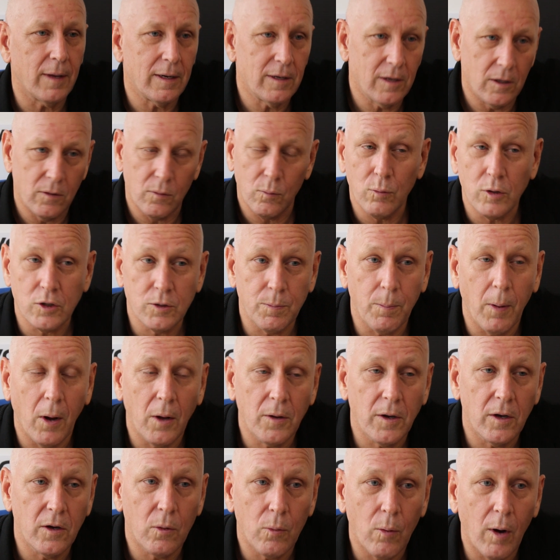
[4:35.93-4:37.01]
they didn't
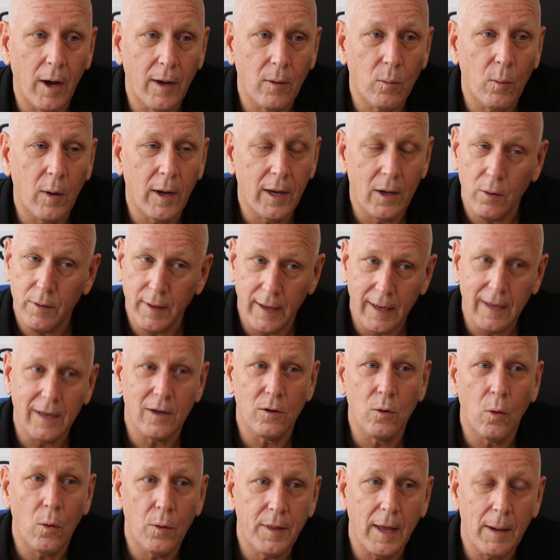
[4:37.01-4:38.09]
respond in the right way, or they
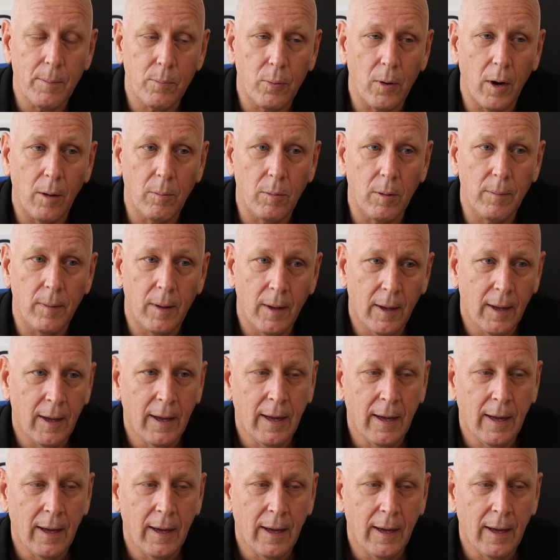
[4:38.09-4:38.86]
ignored that problem.